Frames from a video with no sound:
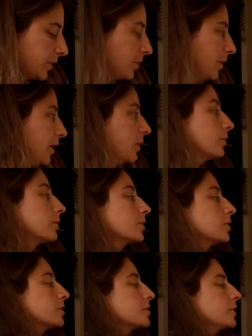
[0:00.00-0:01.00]
Well, of
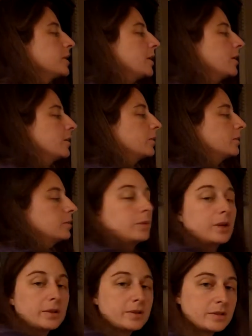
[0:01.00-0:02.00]
course we know.
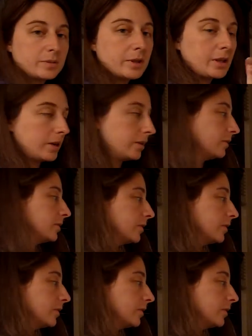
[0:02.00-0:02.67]
What else do we know?